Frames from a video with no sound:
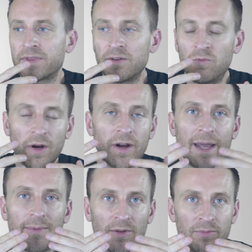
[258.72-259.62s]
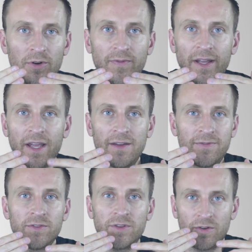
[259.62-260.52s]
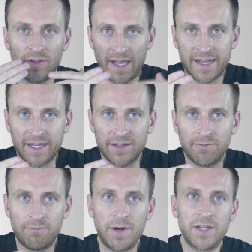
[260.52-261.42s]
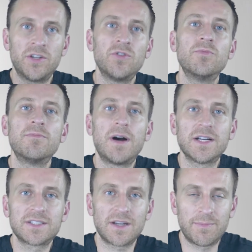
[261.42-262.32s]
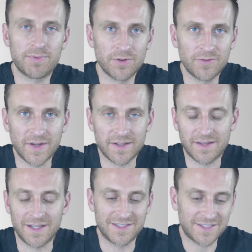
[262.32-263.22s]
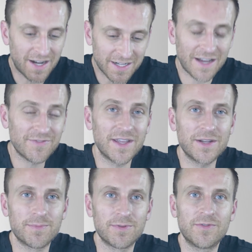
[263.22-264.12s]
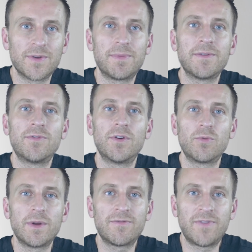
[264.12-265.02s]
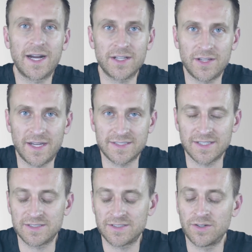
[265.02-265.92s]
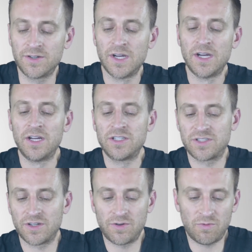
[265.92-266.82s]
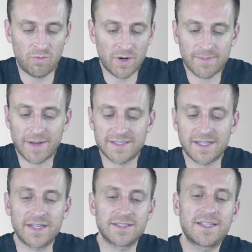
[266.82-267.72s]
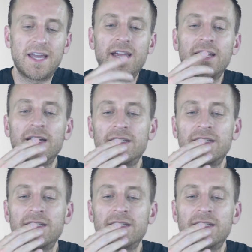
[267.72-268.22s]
we're able to move it if you don't like it, but you must approve it and sign off that you approve it before we finalize it. So what am I saying? Say